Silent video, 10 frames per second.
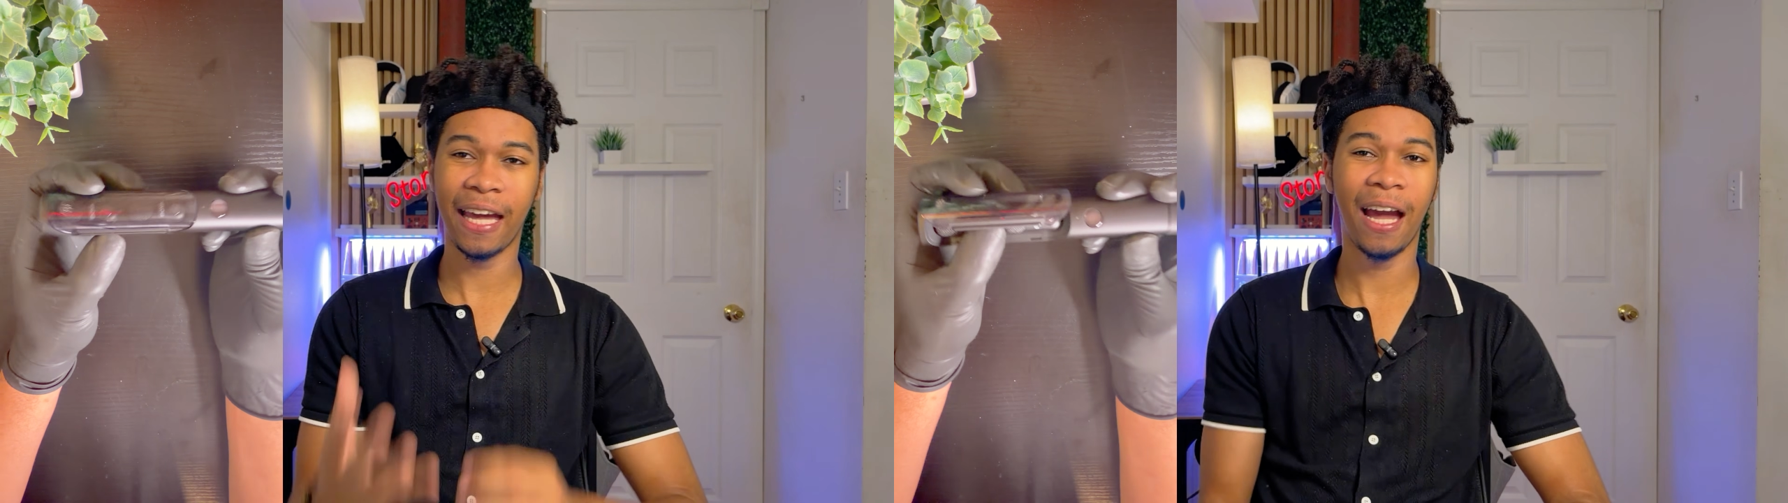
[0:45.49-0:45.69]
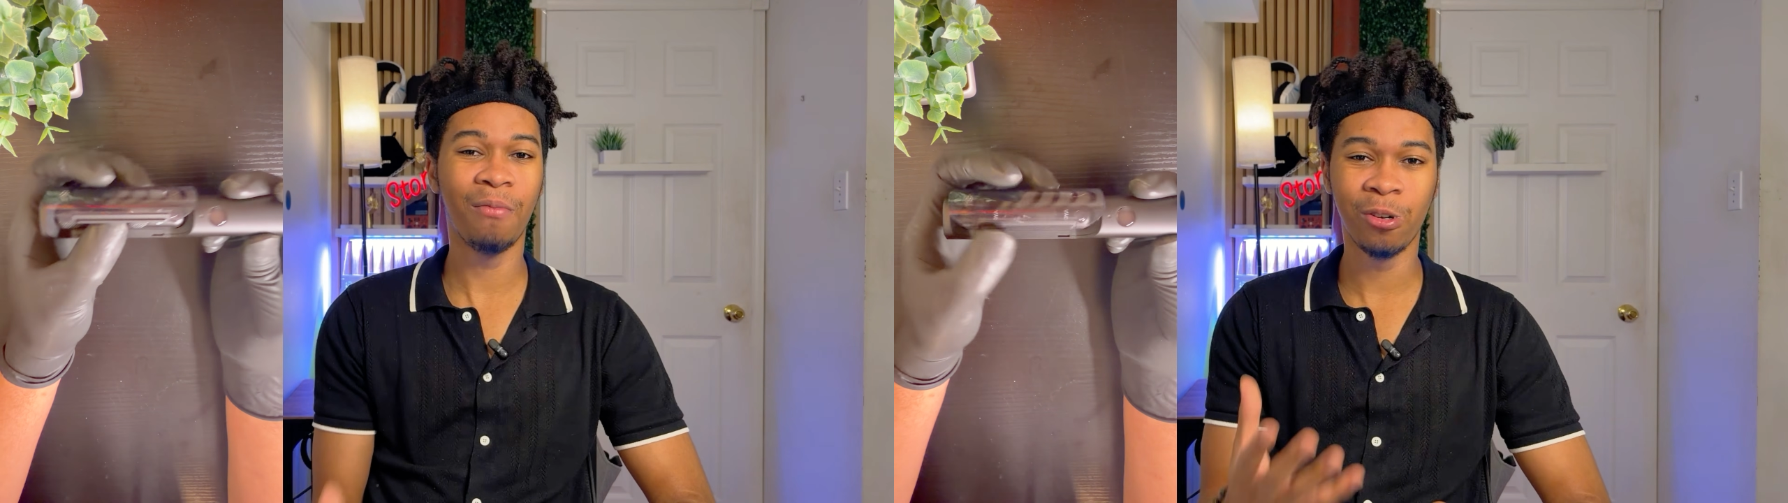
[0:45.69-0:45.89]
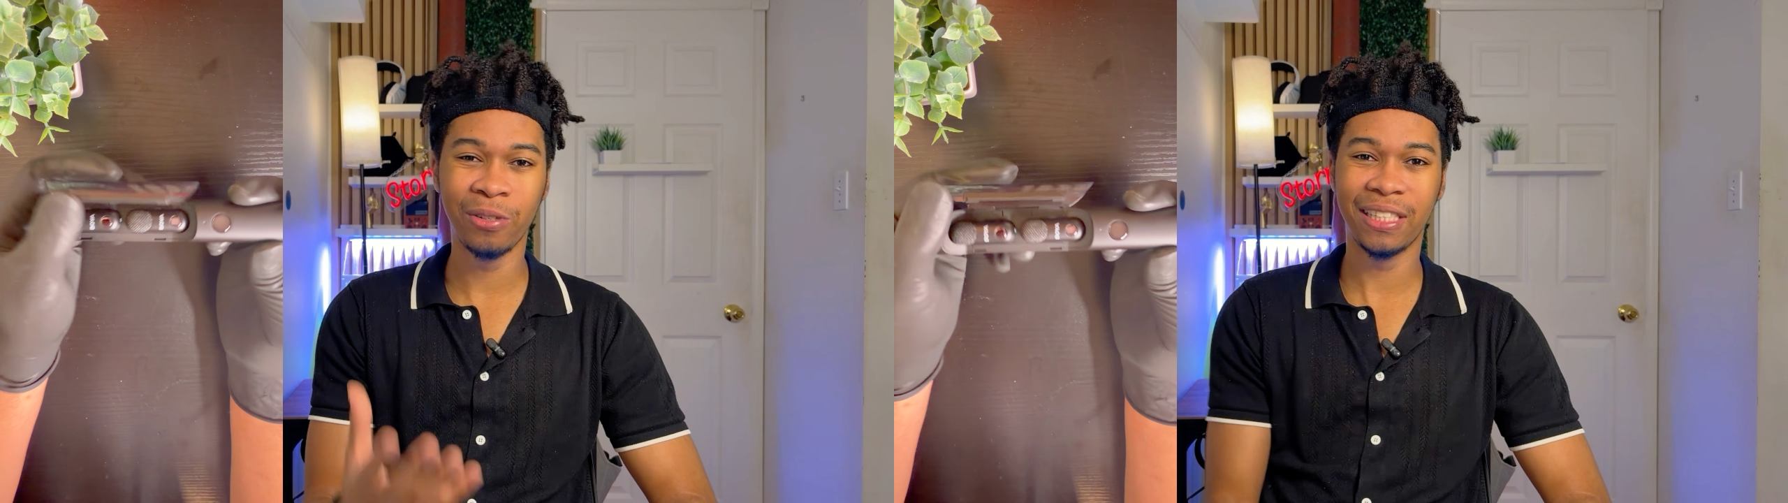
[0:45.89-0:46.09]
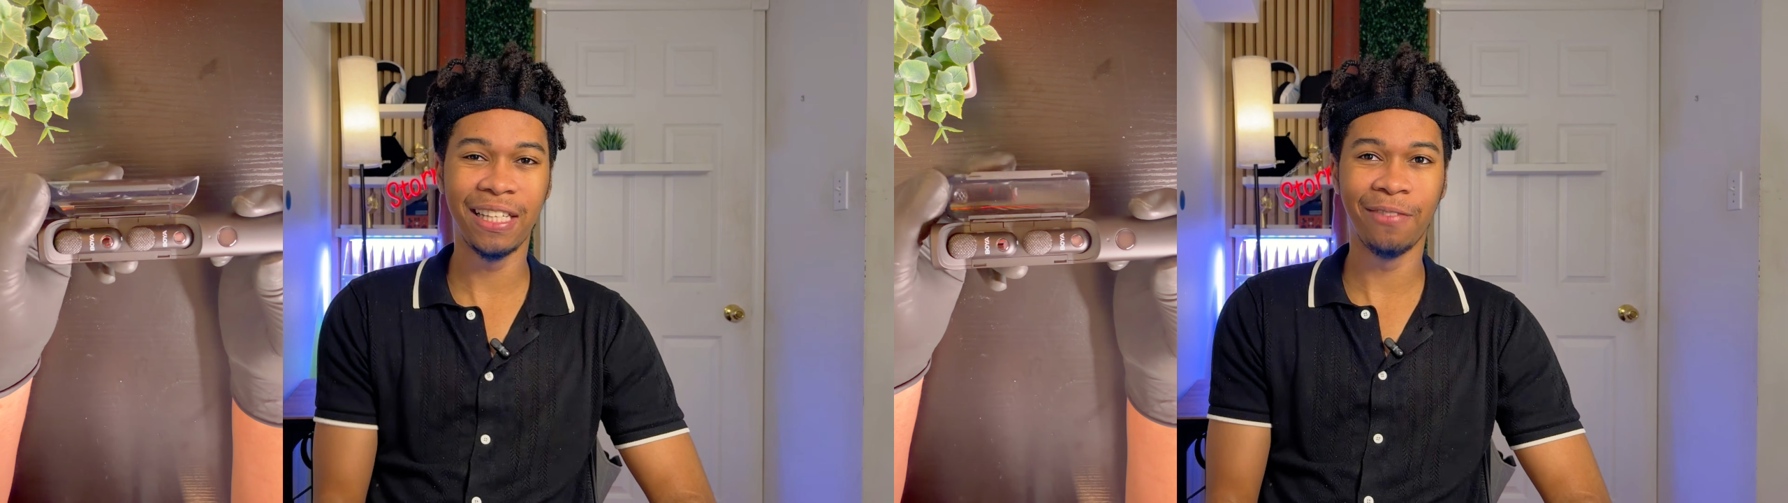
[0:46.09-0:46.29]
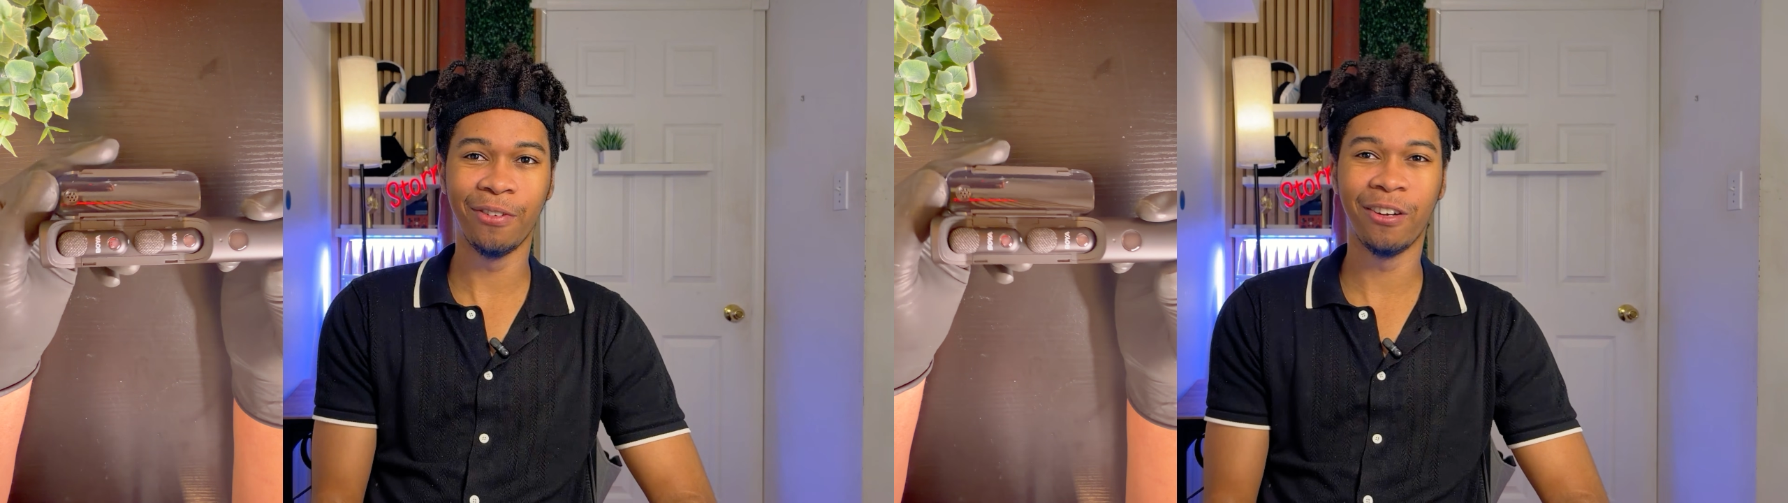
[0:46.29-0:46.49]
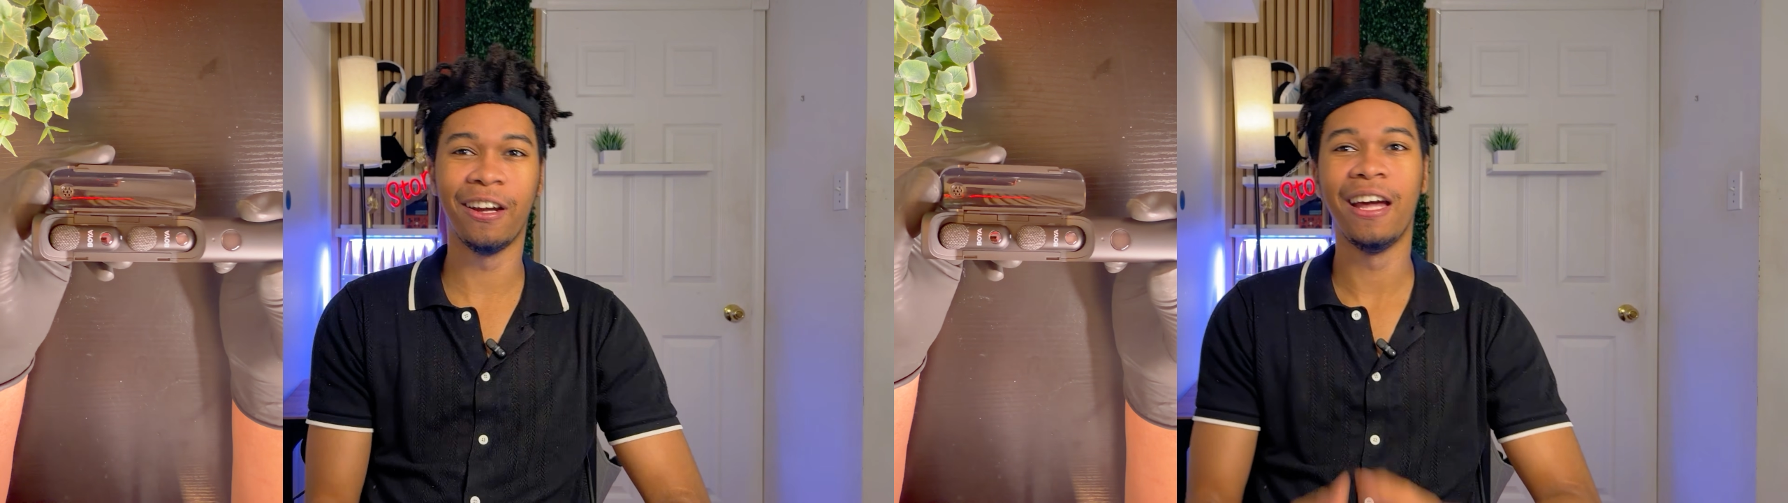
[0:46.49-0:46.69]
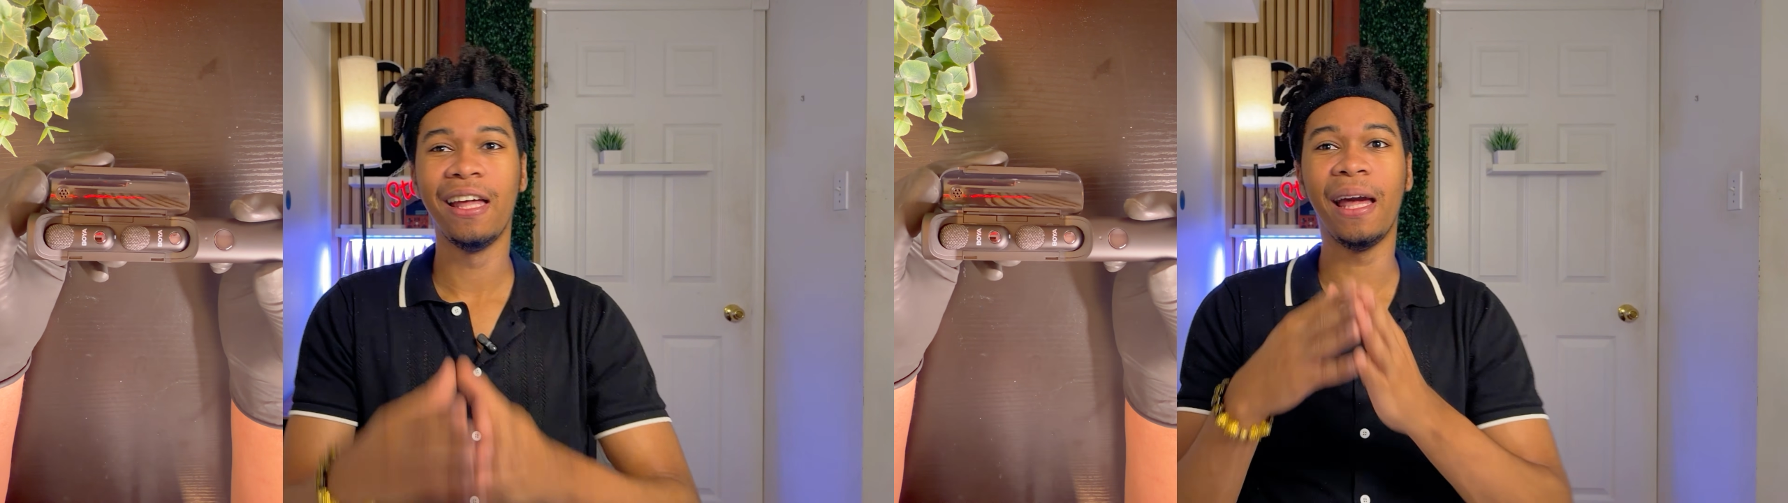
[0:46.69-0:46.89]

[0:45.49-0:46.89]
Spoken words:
camera receiver,